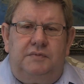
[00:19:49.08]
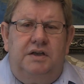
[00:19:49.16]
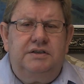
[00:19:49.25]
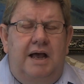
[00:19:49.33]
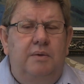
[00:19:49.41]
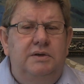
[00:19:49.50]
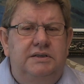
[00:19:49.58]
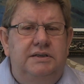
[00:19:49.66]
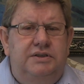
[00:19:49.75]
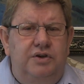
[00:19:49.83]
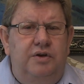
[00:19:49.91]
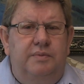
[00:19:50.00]
And so I was
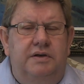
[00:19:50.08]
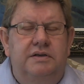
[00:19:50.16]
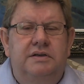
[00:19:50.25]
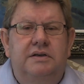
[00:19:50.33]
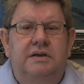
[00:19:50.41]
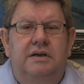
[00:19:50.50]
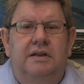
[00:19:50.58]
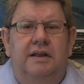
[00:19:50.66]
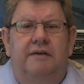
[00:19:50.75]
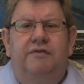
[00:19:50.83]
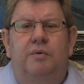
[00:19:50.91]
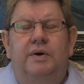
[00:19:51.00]
determined
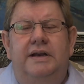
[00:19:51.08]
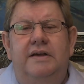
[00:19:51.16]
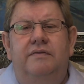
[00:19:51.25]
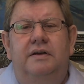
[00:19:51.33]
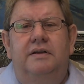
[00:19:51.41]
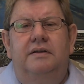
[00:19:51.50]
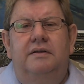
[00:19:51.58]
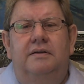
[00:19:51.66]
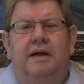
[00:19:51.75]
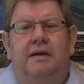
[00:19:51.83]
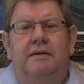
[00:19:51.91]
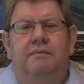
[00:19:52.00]
that for whatever
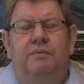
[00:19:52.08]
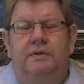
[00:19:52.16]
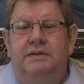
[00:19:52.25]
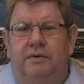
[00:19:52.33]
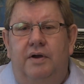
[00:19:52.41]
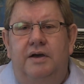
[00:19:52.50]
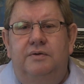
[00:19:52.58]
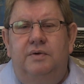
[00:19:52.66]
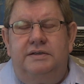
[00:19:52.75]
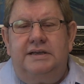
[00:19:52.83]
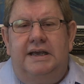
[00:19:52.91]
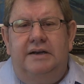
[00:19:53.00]
the road
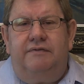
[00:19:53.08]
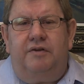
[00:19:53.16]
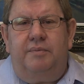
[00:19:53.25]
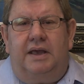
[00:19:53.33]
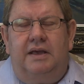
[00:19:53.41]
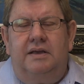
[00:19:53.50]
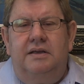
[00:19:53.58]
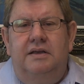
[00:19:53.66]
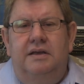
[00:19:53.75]
was ahead for me,